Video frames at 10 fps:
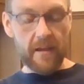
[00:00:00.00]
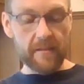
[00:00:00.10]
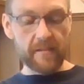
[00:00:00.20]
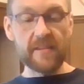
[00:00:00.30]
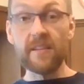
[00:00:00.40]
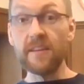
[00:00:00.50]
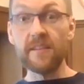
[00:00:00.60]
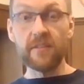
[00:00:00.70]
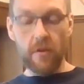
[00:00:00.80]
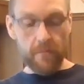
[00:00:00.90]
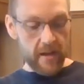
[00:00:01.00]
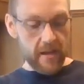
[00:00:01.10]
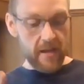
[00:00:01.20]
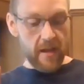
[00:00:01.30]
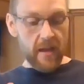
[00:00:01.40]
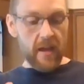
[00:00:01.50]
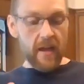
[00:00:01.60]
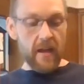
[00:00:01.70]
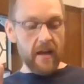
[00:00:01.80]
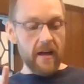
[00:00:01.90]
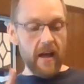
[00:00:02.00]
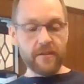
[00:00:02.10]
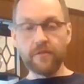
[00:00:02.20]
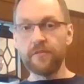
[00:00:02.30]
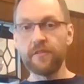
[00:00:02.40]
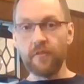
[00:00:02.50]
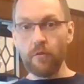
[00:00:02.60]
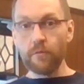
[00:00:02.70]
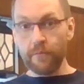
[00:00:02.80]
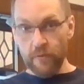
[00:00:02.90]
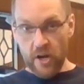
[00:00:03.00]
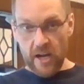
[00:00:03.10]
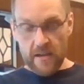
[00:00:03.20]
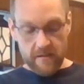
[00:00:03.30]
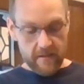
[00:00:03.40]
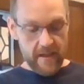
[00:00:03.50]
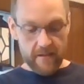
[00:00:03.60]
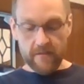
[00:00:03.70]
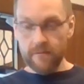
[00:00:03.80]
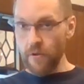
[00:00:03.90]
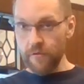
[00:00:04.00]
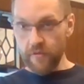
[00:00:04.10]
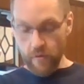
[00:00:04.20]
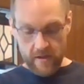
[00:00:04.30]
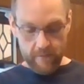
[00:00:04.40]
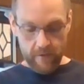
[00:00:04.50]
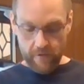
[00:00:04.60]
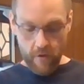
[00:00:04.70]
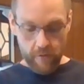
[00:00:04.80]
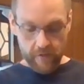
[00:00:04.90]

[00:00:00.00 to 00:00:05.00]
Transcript: seasonings in it already. I use the salt-free. Again, no sodium. There's no